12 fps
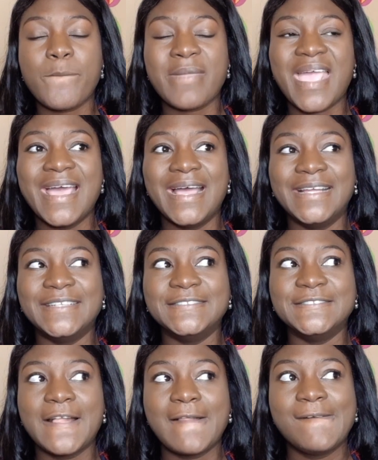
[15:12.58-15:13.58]

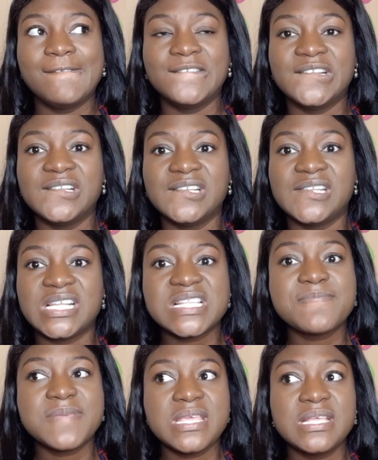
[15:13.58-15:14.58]
And this
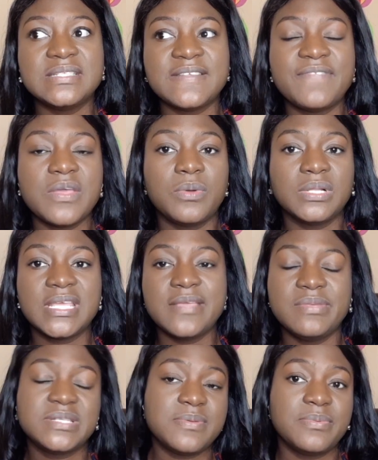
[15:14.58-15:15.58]
means if they want to keep
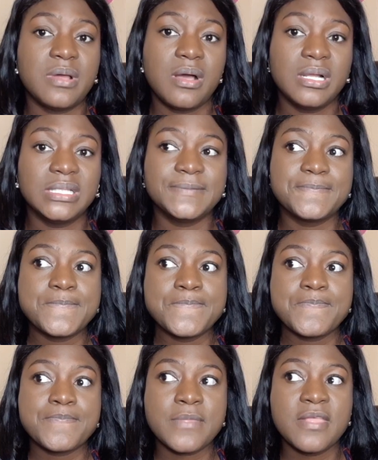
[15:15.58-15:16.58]
these people on,
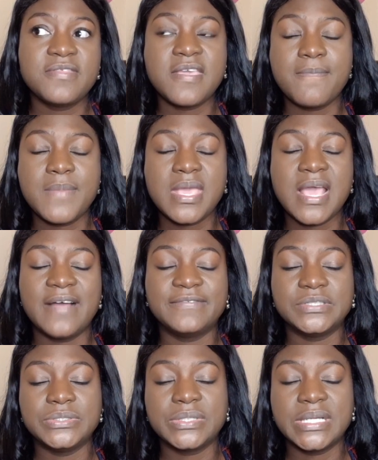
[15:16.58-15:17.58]
they may have
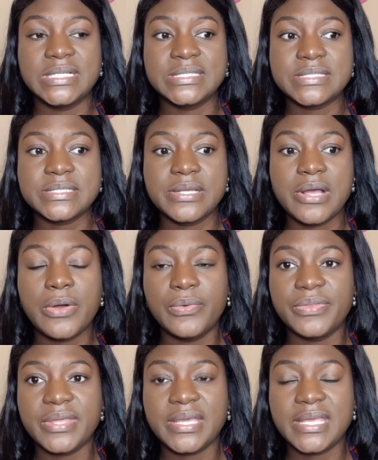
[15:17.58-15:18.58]
to look at how
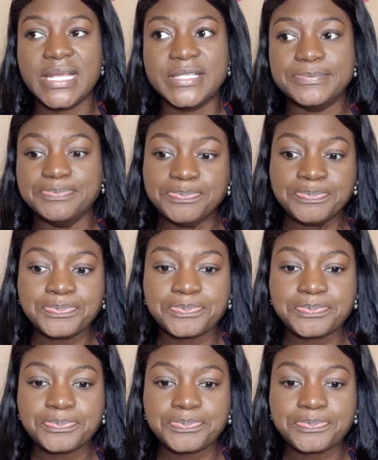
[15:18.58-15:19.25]
they can